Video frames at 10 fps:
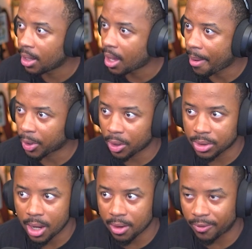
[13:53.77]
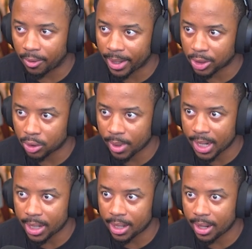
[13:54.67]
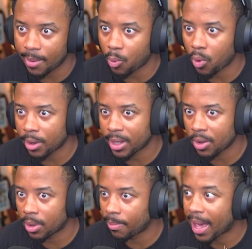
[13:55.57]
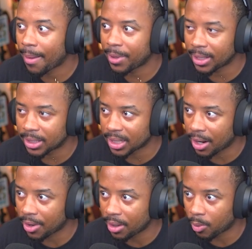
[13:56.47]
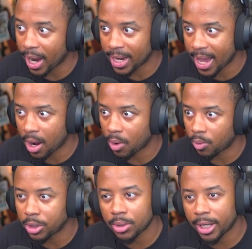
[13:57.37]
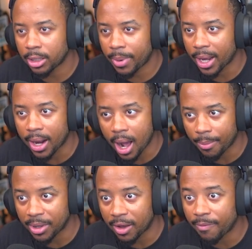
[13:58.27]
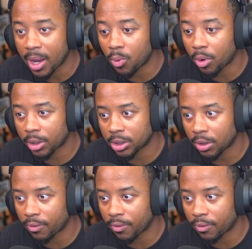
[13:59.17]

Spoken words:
I'm a cartographer by trade, and I'm working on mapping this area right now. Would you like to buy a copy of my work so